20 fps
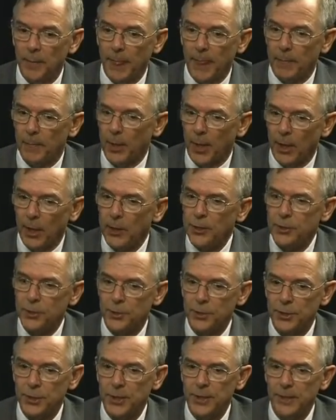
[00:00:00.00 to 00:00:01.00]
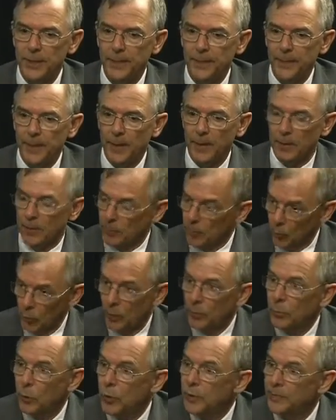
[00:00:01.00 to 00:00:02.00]
But I also see more
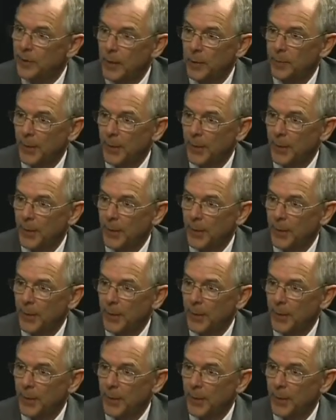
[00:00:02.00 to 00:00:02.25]
and more of our